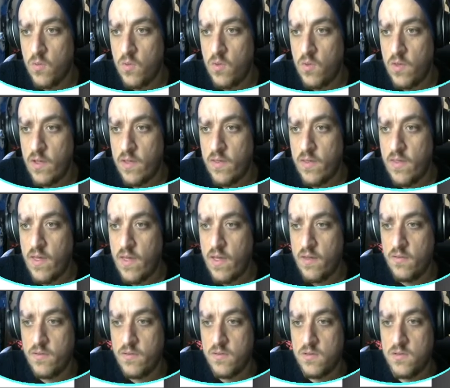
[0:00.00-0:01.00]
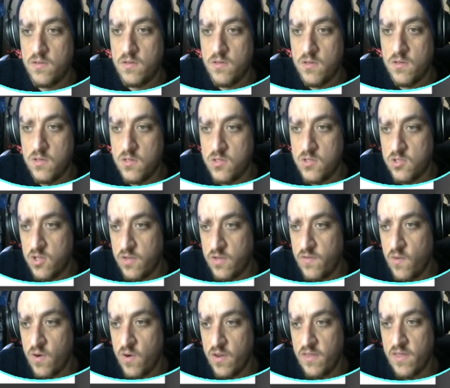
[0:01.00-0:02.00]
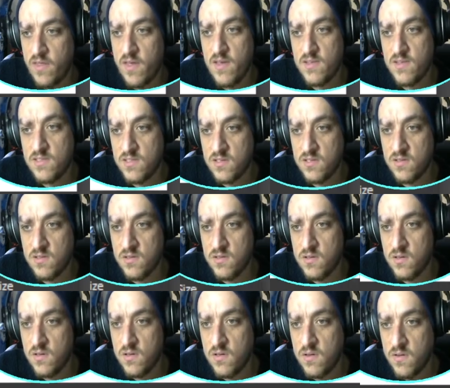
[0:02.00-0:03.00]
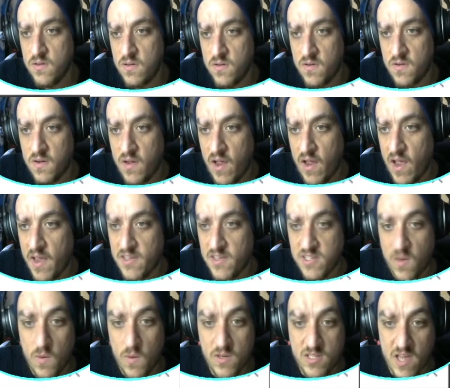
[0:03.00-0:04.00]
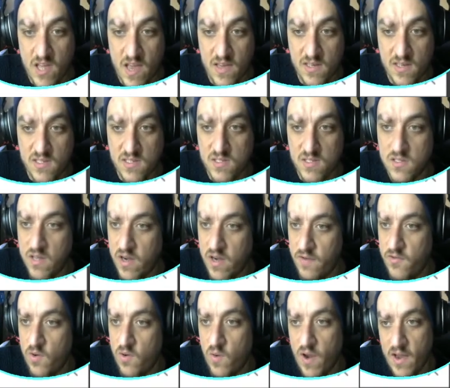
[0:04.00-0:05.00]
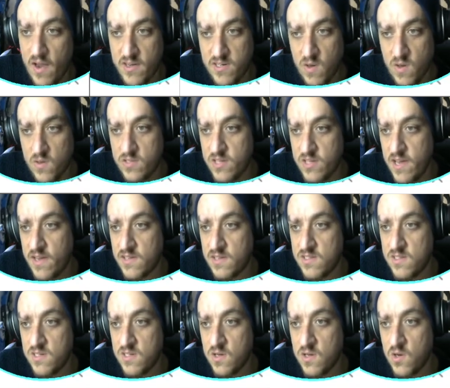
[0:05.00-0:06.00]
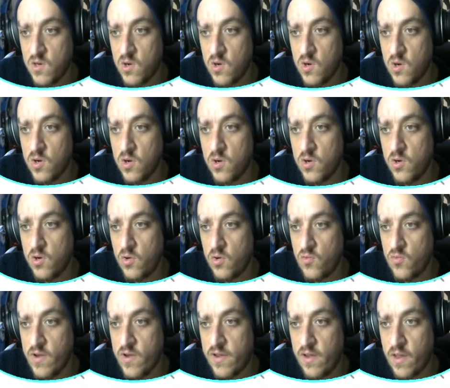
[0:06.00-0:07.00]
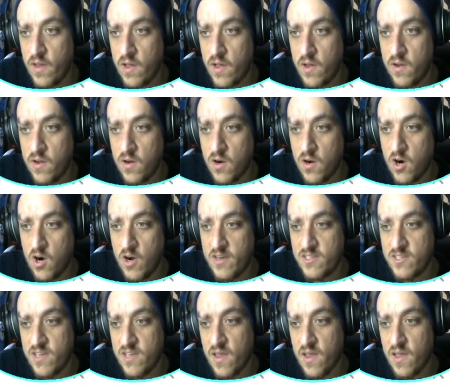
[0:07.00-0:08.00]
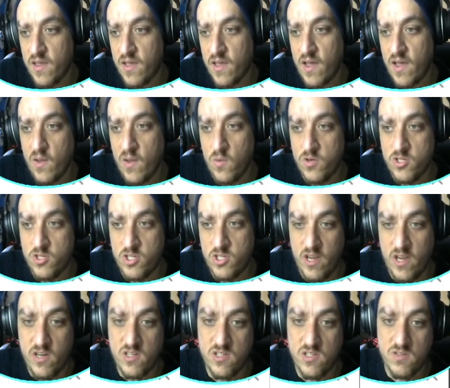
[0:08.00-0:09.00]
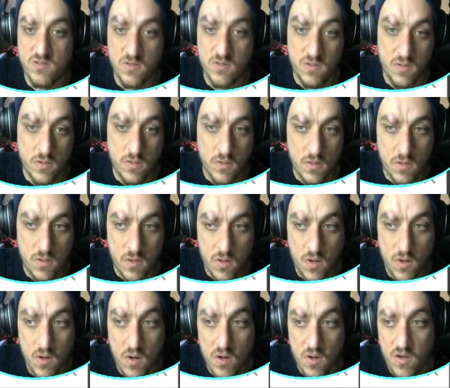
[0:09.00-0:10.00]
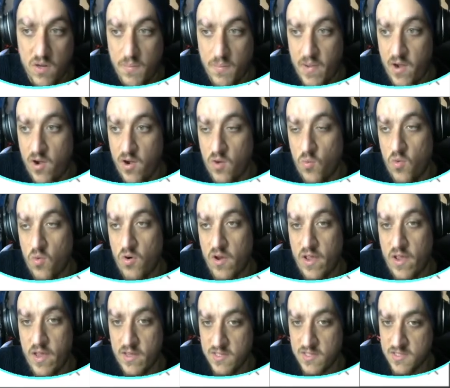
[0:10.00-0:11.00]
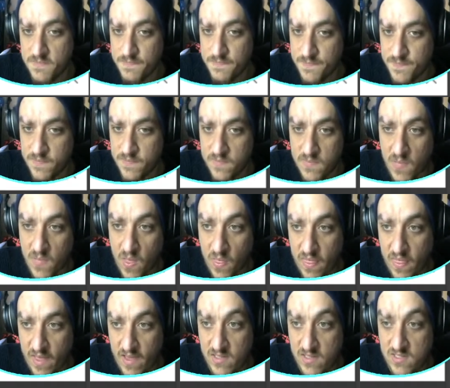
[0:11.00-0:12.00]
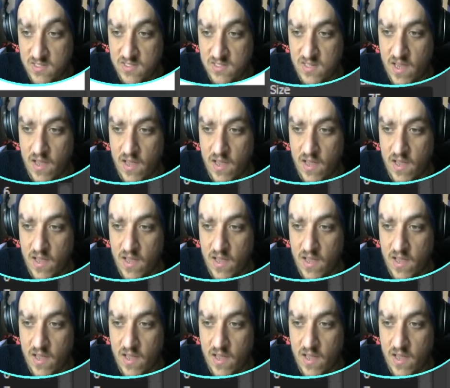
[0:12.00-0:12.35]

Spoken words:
There. So if you want this Hightower text, we'd have to do Hightower text, do regular or italic, and it will change depending on what it is. That is the style.